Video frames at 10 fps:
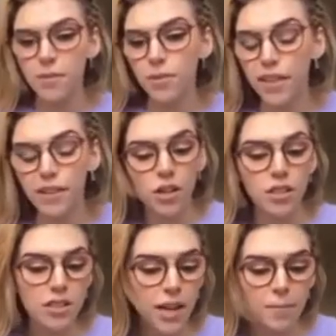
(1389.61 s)
really have a hard
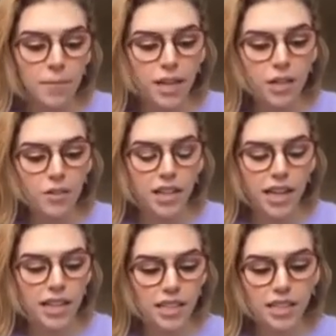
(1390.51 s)
time getting over that
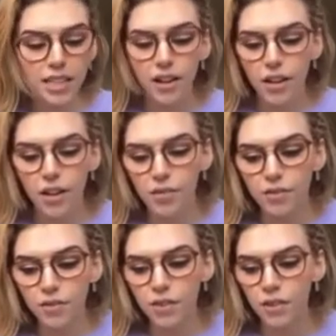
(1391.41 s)
idea
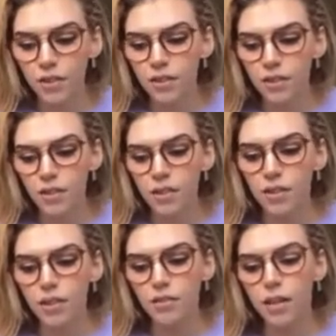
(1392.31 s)

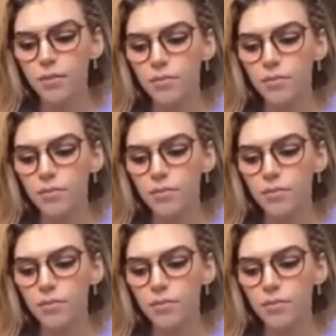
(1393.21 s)
of